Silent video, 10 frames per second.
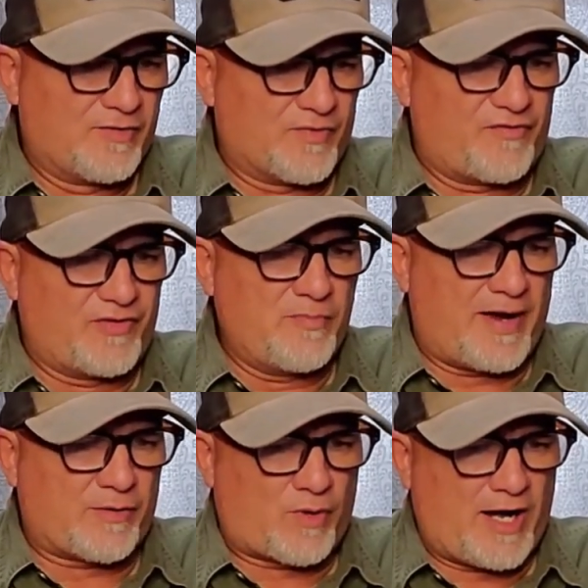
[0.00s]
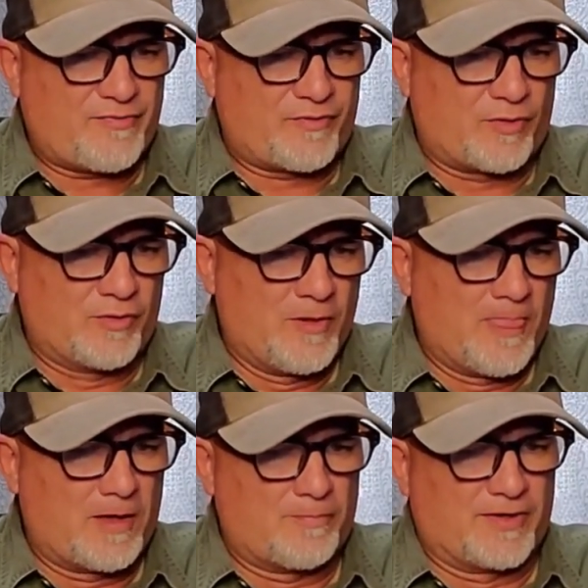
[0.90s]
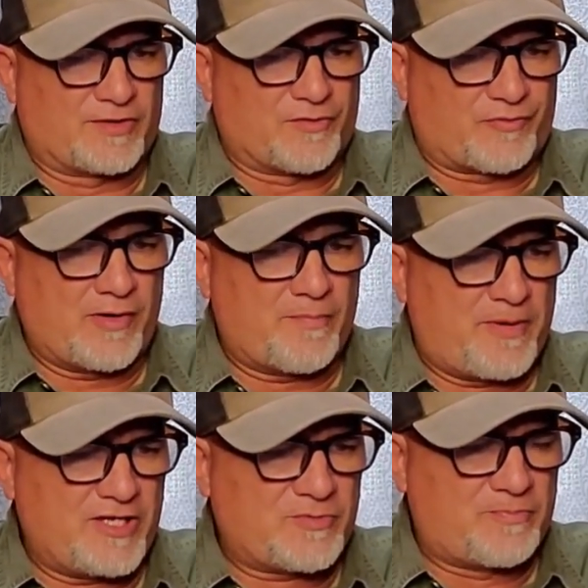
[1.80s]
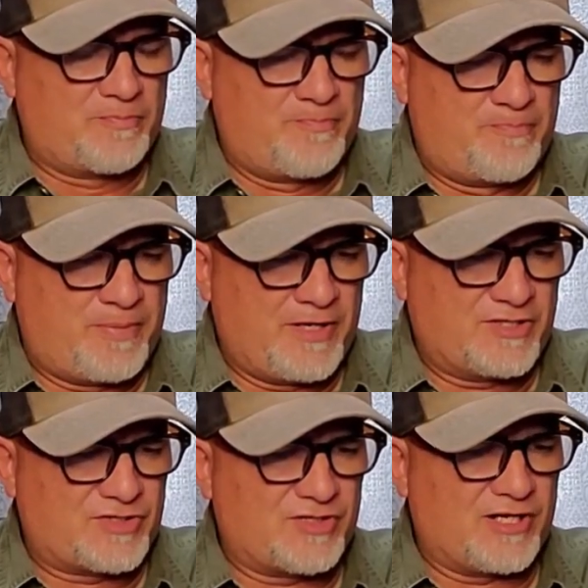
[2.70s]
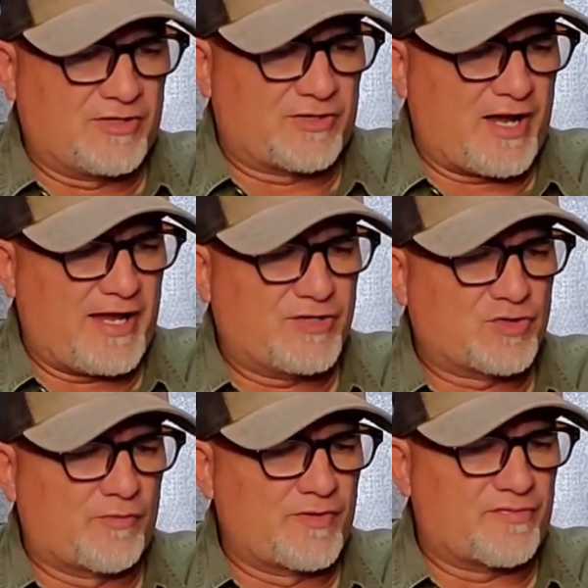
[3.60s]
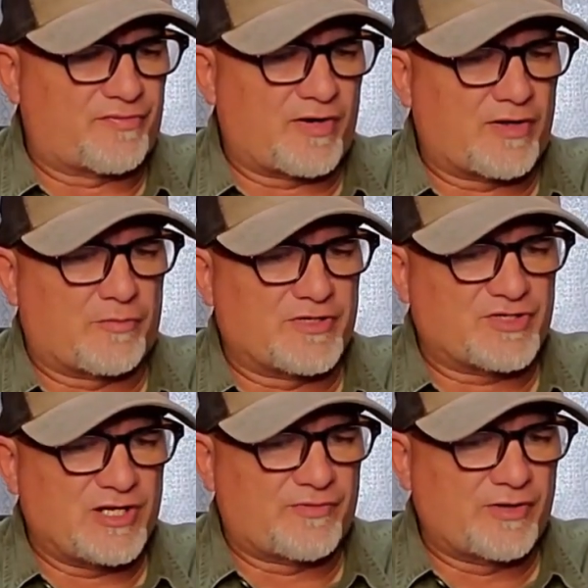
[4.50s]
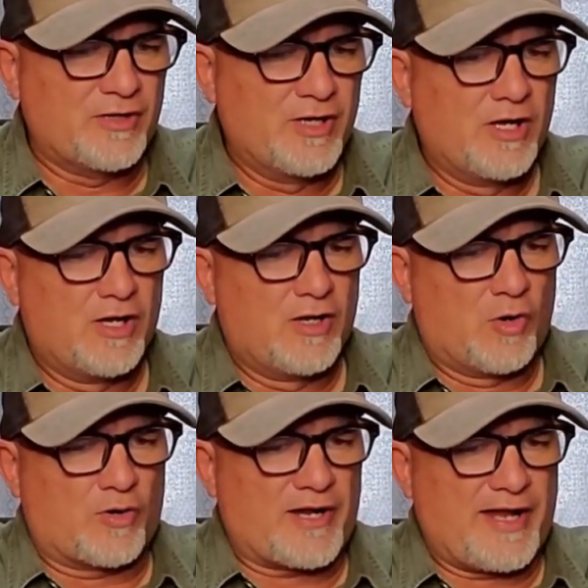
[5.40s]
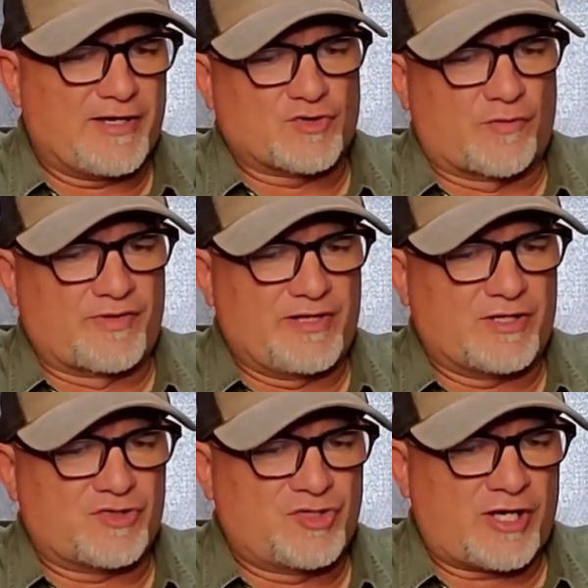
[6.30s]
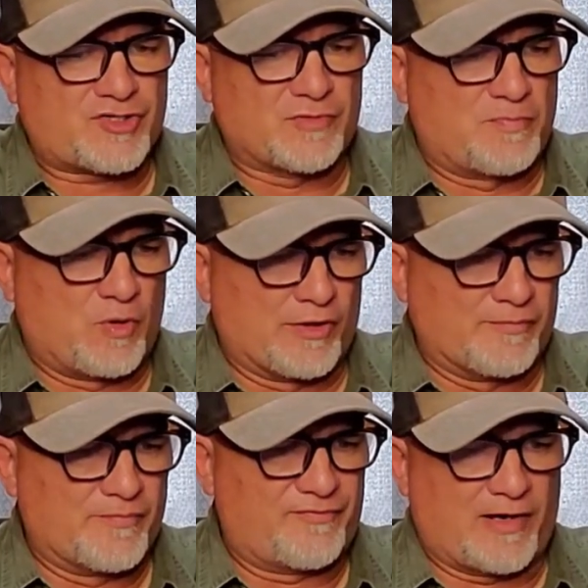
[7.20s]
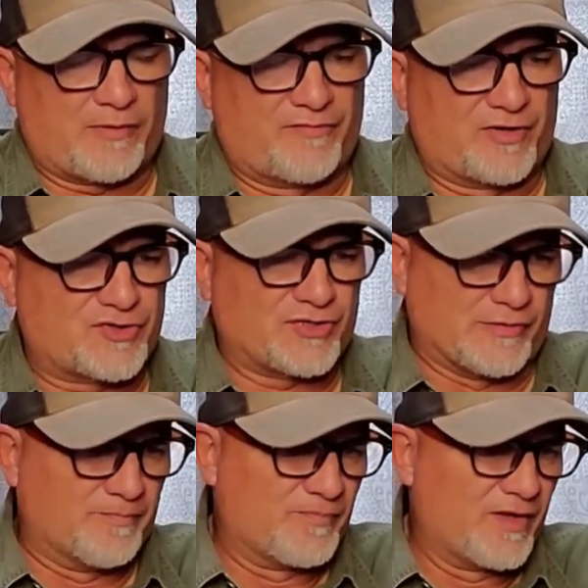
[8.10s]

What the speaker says: They fit my rifle, but the front base piece either hangs over the front of the receiver or it hangs over the ejection port if I reverse it.